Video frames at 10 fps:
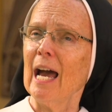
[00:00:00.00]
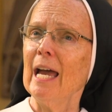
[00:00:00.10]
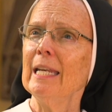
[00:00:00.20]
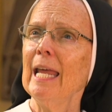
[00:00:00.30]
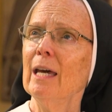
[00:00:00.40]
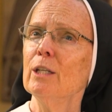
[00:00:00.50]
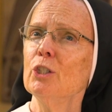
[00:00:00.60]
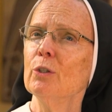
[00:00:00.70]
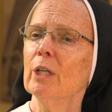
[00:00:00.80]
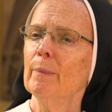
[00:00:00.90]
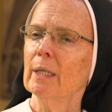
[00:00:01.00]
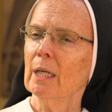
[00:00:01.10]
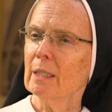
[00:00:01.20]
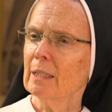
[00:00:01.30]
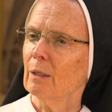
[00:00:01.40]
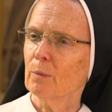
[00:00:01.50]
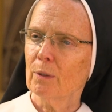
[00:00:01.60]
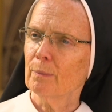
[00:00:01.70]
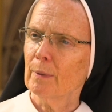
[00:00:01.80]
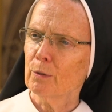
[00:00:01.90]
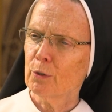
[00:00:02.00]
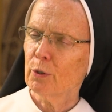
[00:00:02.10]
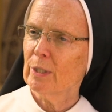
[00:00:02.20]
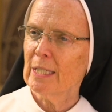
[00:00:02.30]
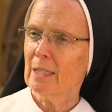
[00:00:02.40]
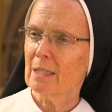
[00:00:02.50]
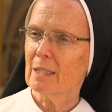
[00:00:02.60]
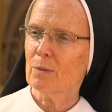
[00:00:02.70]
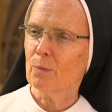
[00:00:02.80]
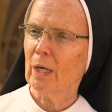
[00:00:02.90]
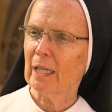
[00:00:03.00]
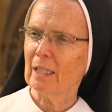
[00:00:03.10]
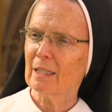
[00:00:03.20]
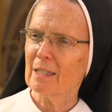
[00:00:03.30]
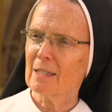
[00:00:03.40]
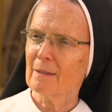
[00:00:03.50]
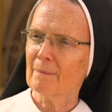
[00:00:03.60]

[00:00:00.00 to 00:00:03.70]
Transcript: And how did you come in contact with Mother Teresa's writings?